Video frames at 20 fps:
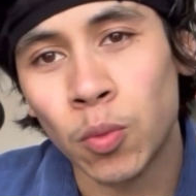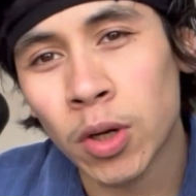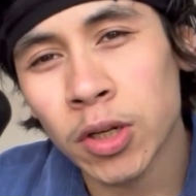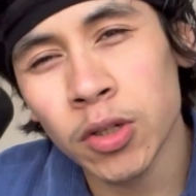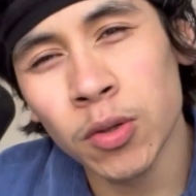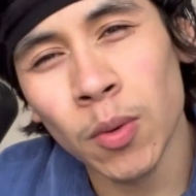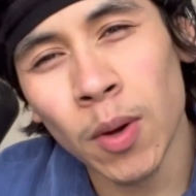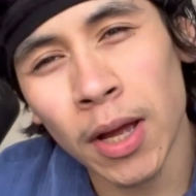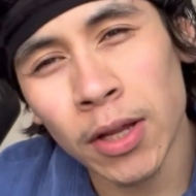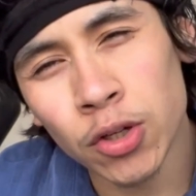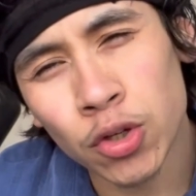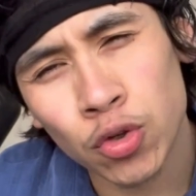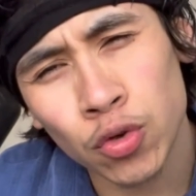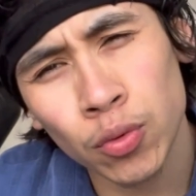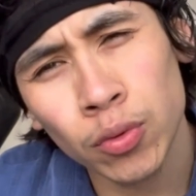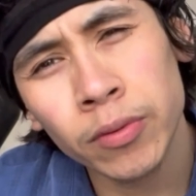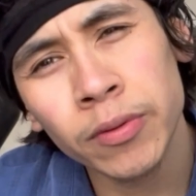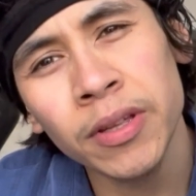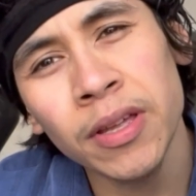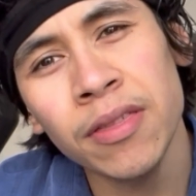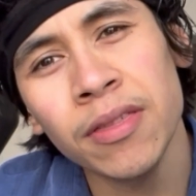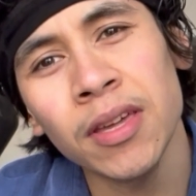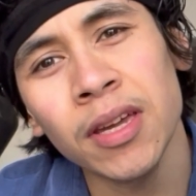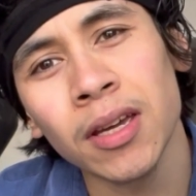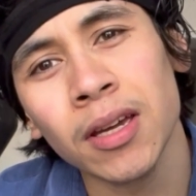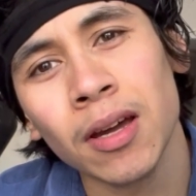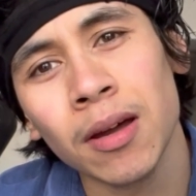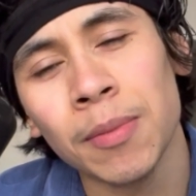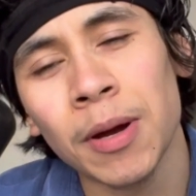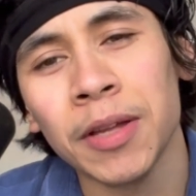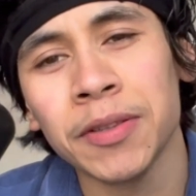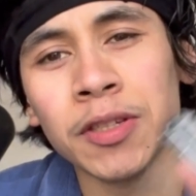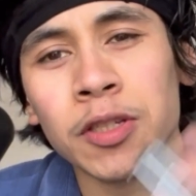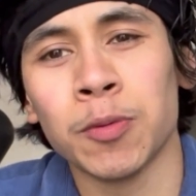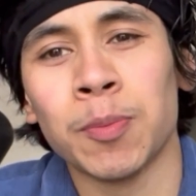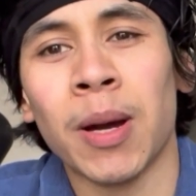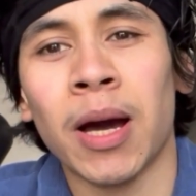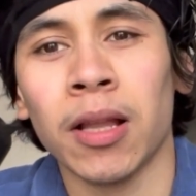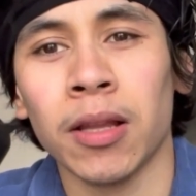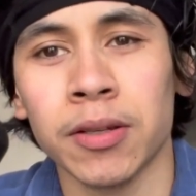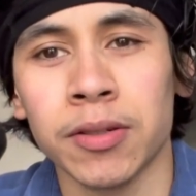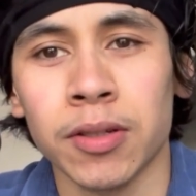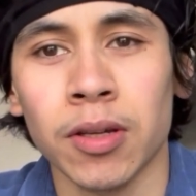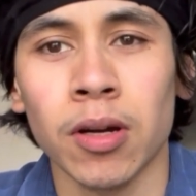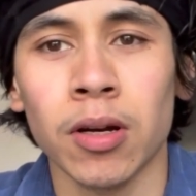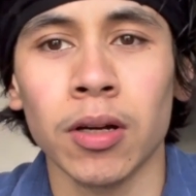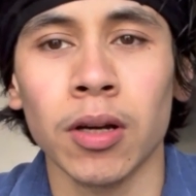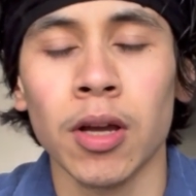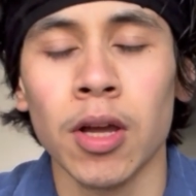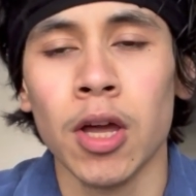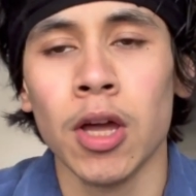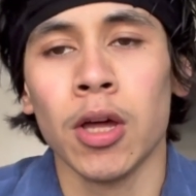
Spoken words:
What do I truly think about this Balisong?